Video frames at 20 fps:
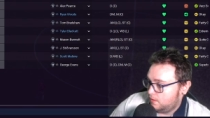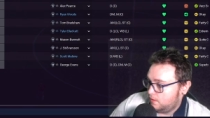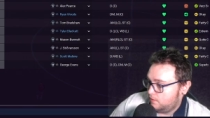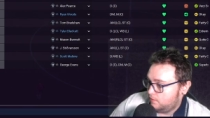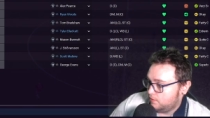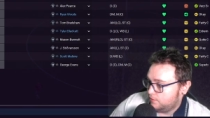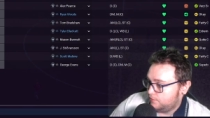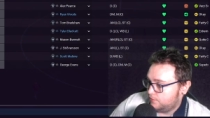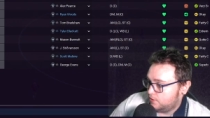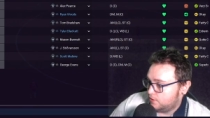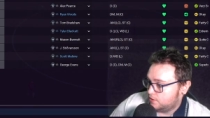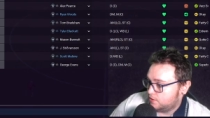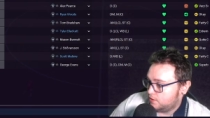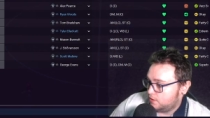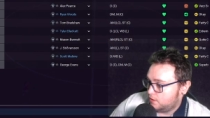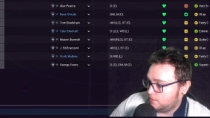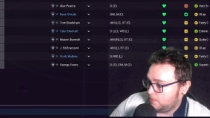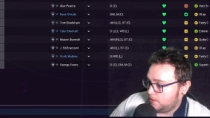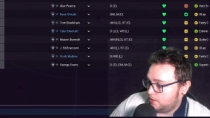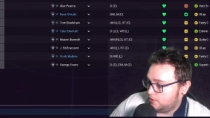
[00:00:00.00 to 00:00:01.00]
We got Ferguson
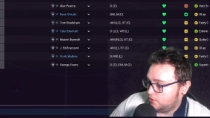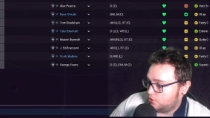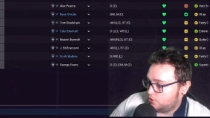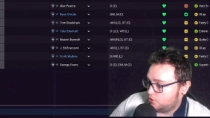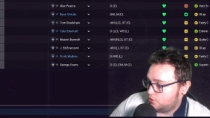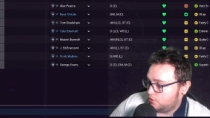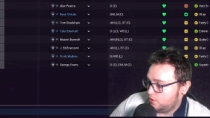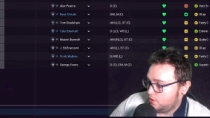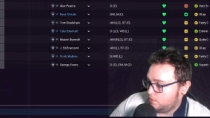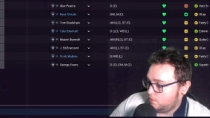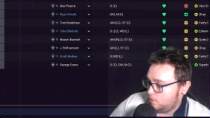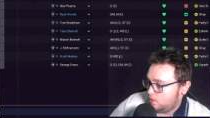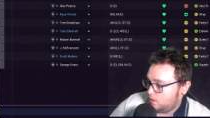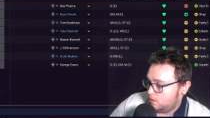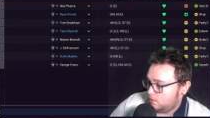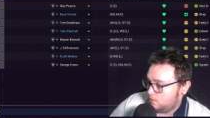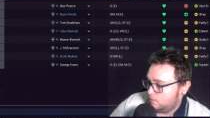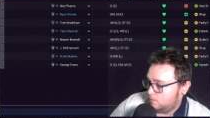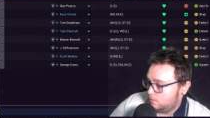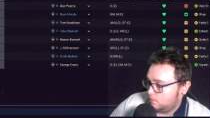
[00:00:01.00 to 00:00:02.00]
on the bench. No, we
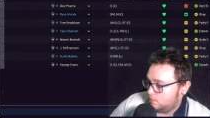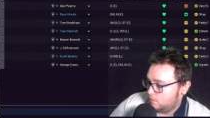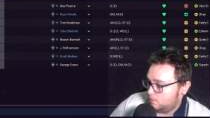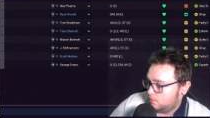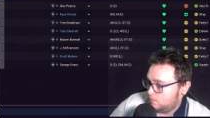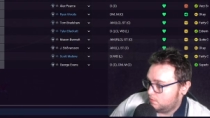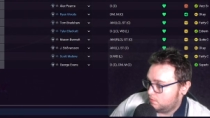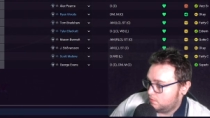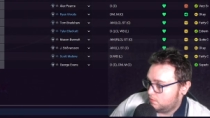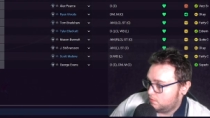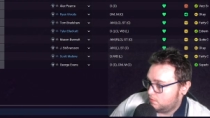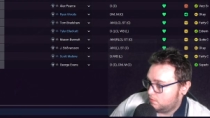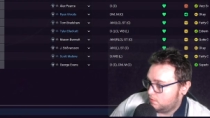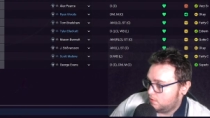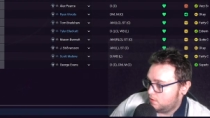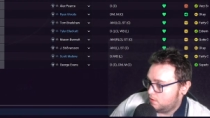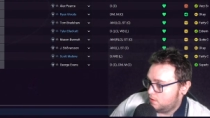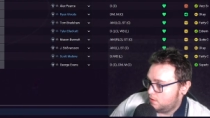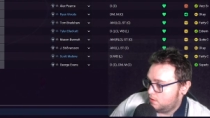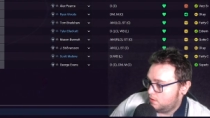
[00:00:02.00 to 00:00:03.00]
don't.
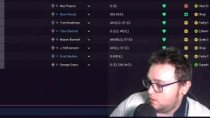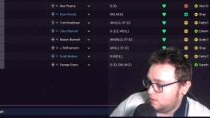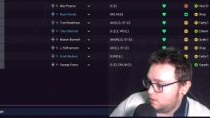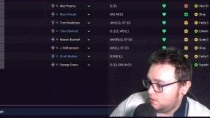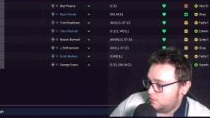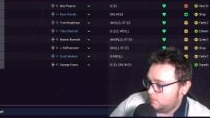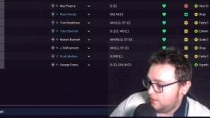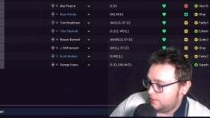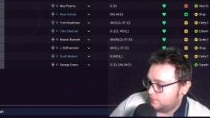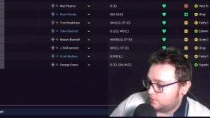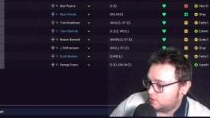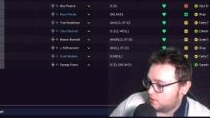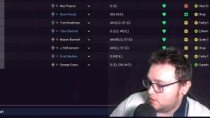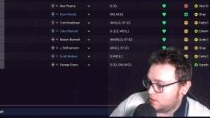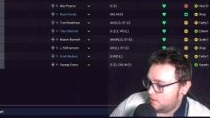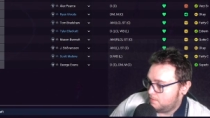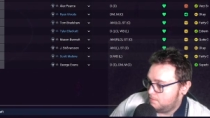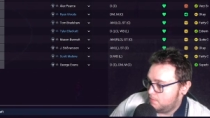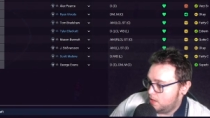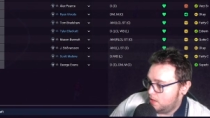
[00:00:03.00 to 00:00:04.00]
Oh, we have
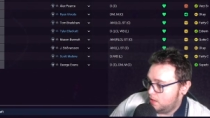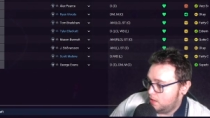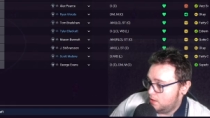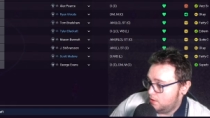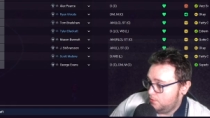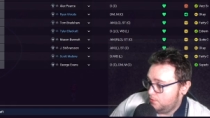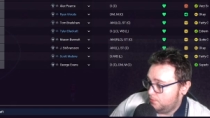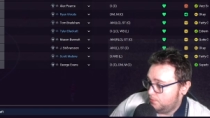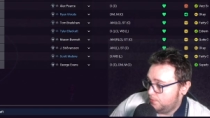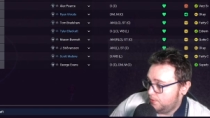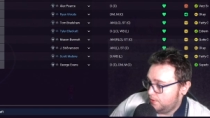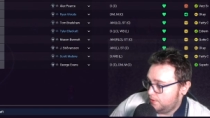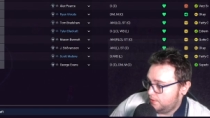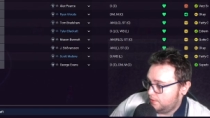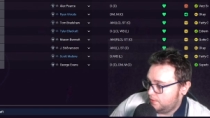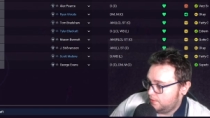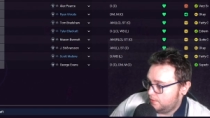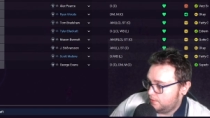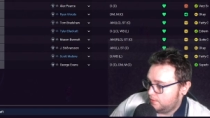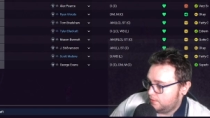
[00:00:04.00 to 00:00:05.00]
Scott Malone.
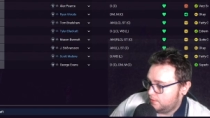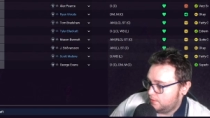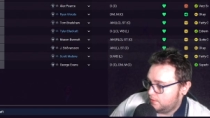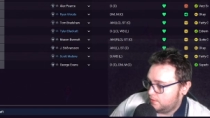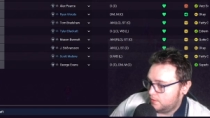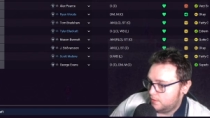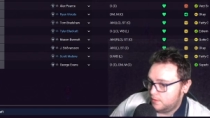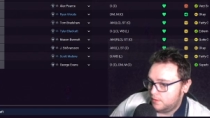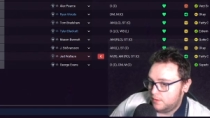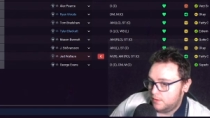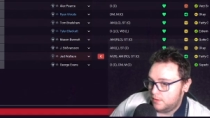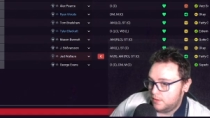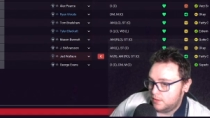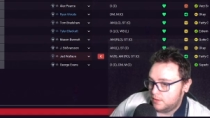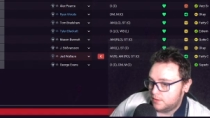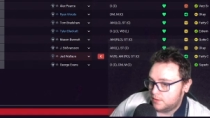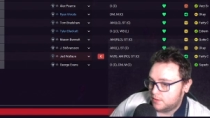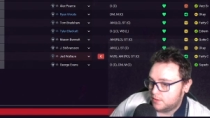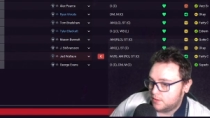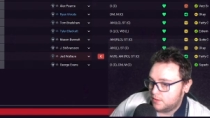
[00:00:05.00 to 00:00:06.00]

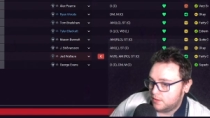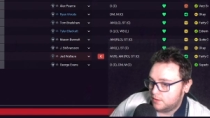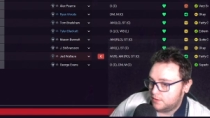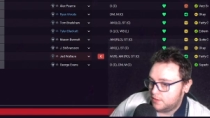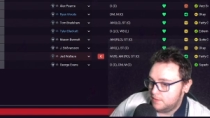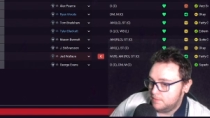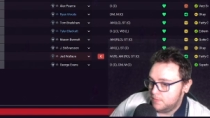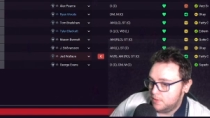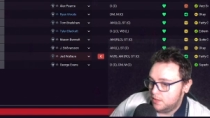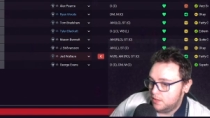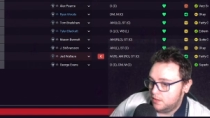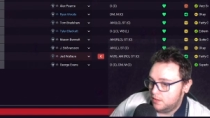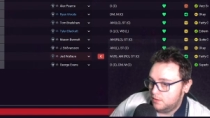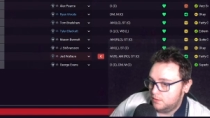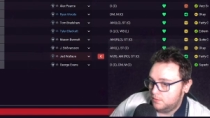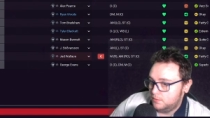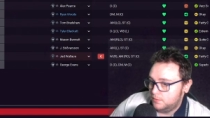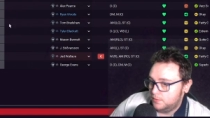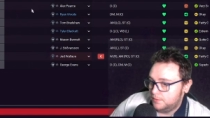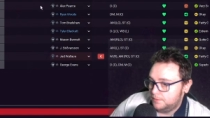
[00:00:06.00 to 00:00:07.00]
Scotty
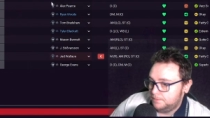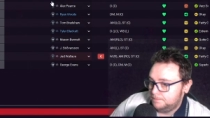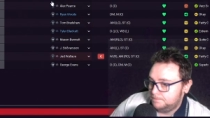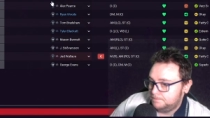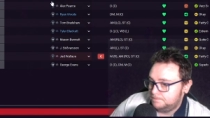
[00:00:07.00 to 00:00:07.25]
Malone.